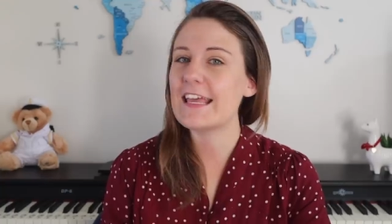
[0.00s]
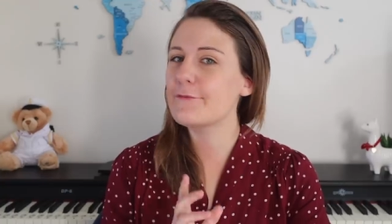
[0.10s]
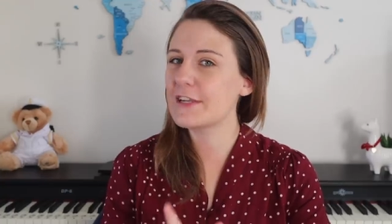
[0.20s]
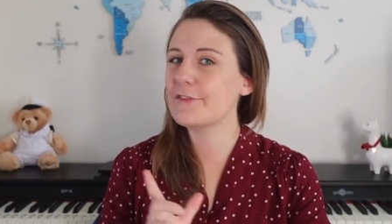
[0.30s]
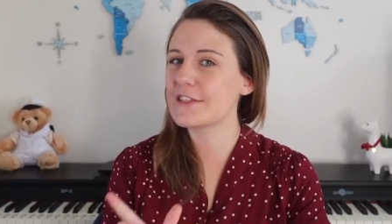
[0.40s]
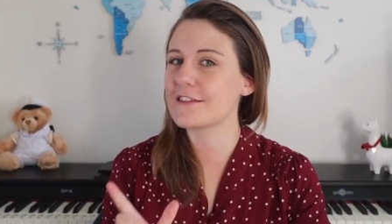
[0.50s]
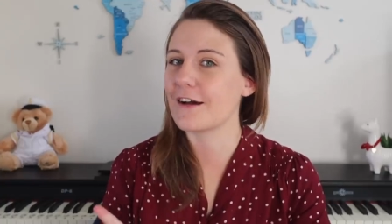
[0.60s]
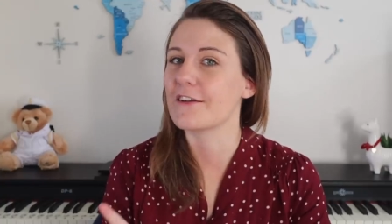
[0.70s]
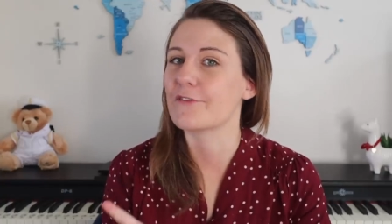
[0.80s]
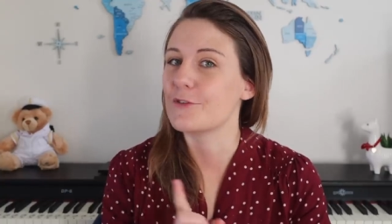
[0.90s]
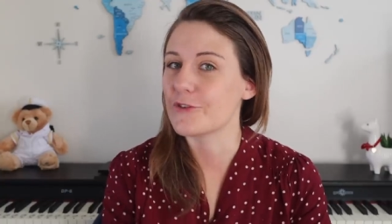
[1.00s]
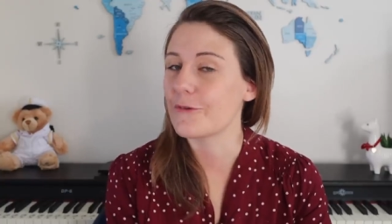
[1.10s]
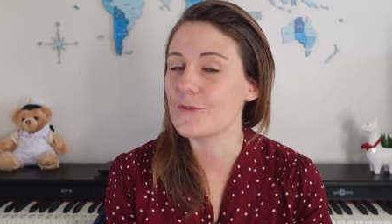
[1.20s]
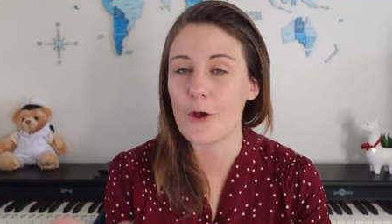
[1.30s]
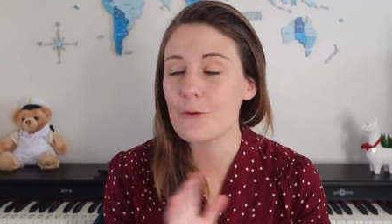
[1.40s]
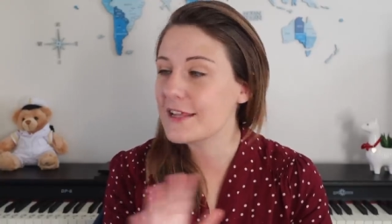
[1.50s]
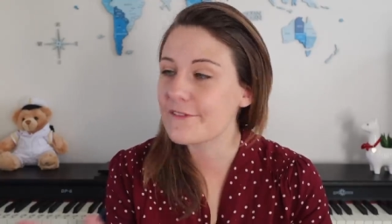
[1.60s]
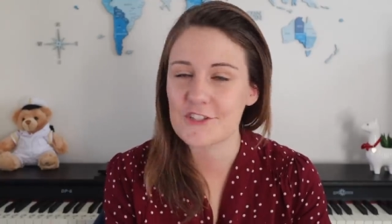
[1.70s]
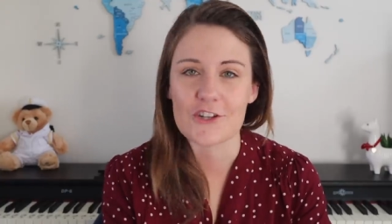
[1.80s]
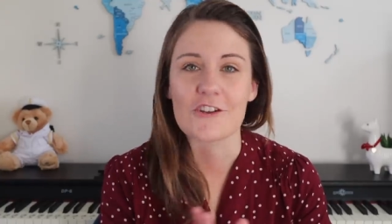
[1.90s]
Even if it's an iPhone, don't
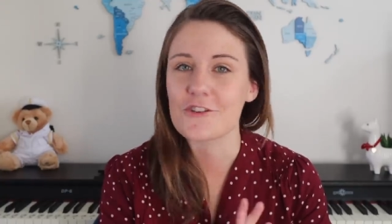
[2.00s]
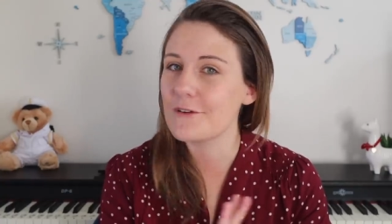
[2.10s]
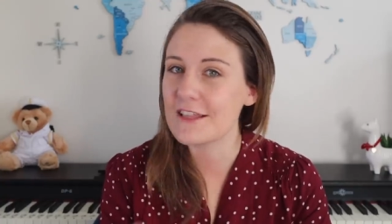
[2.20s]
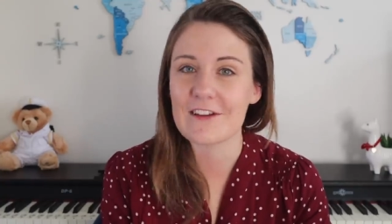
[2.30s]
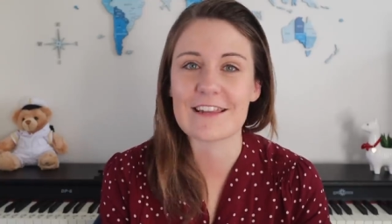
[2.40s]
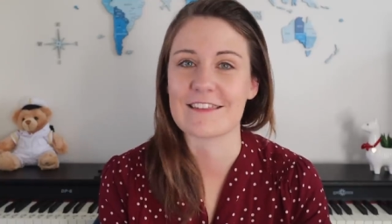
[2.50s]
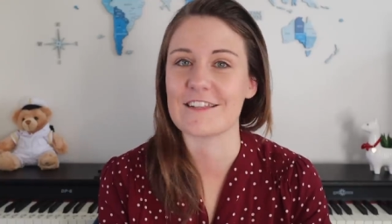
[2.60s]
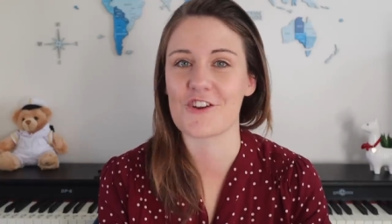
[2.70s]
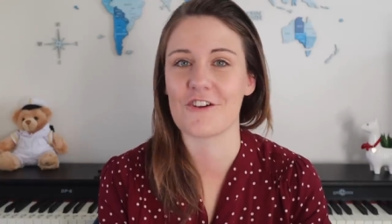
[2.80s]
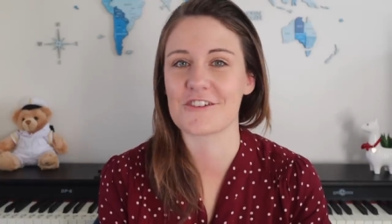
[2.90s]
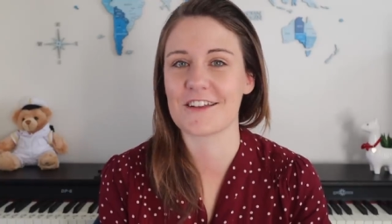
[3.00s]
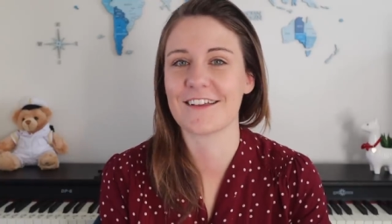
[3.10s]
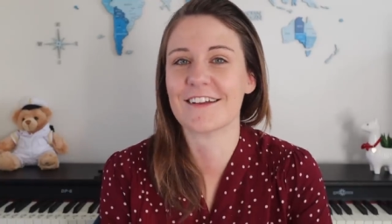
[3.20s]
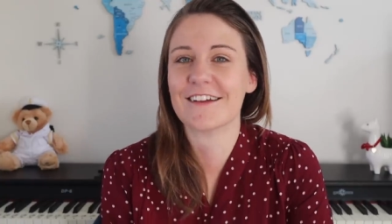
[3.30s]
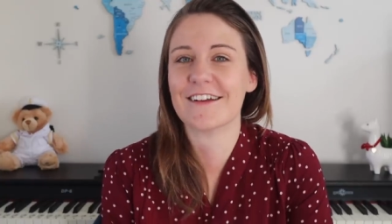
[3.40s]
leave anything charging.